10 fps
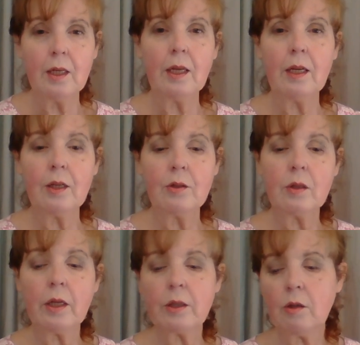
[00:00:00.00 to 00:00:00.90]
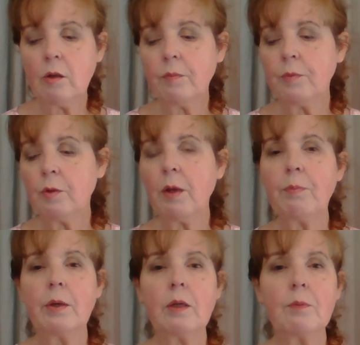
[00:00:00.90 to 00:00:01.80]
and so like you know you may
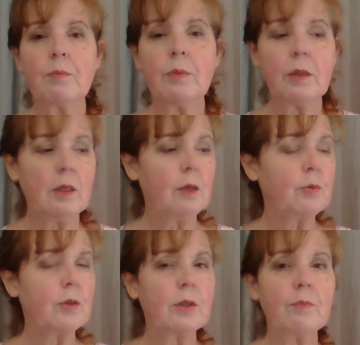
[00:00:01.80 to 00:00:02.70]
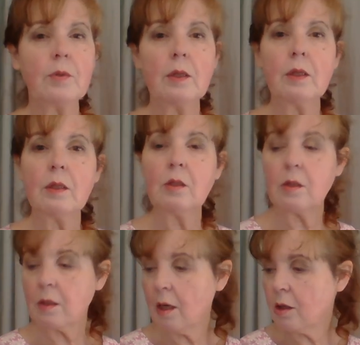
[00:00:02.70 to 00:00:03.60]
pick up a cup or something and
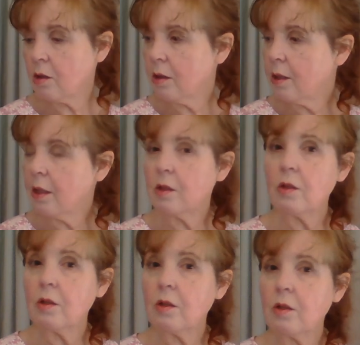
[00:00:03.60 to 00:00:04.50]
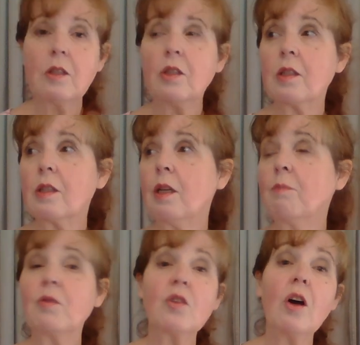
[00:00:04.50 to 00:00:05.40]
just casually take it to the kitchen and just
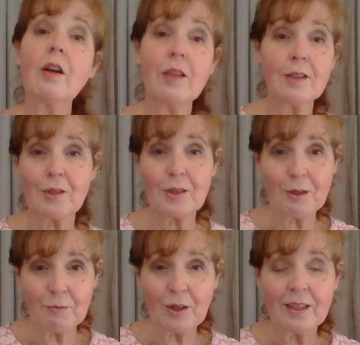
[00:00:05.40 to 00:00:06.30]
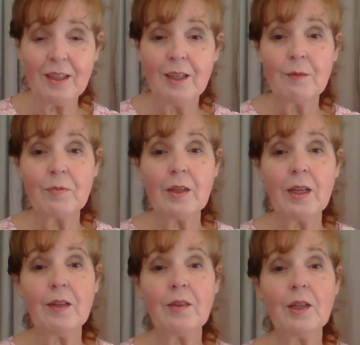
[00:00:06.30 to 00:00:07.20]
keep talking to someone
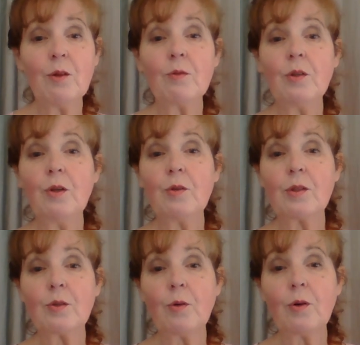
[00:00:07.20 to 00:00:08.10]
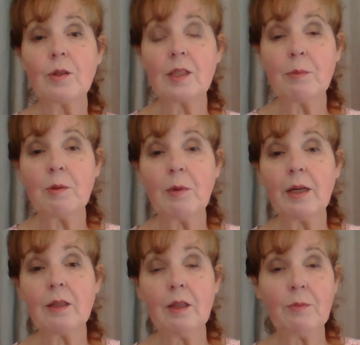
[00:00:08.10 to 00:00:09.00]
and they don't notice or someone
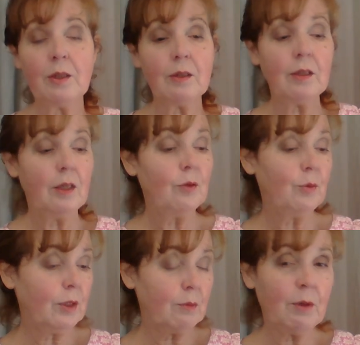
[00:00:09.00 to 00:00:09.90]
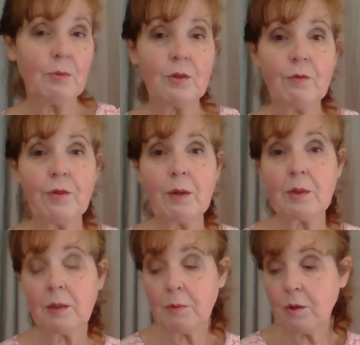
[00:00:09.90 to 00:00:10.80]
might come in one of the members of the family
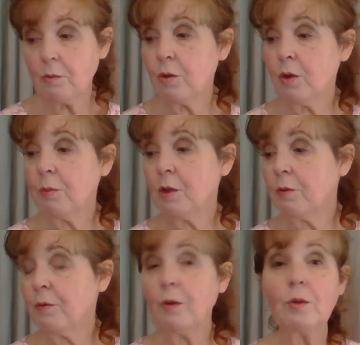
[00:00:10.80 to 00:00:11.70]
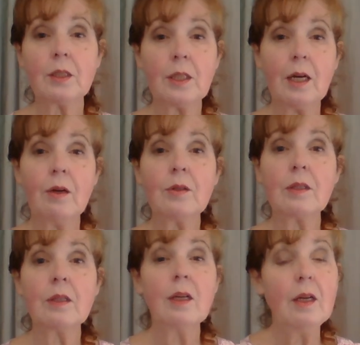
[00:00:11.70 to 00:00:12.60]
come in the room and you're folding
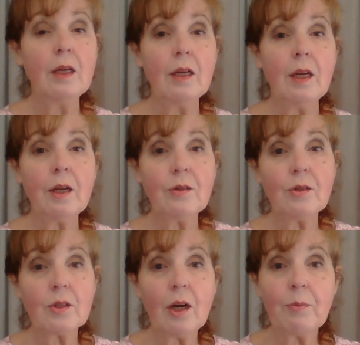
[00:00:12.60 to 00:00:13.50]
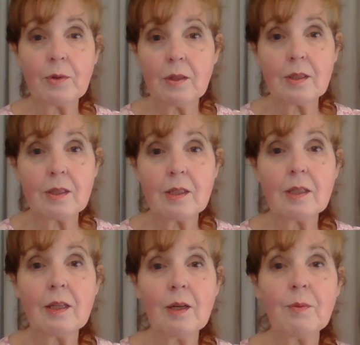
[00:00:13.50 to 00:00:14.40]
towels and and you stop and listen to
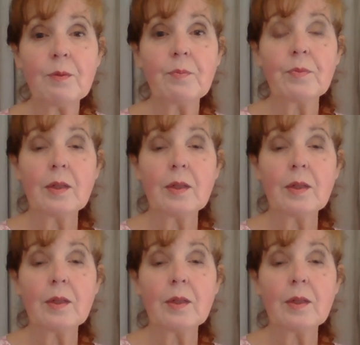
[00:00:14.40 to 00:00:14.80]
them and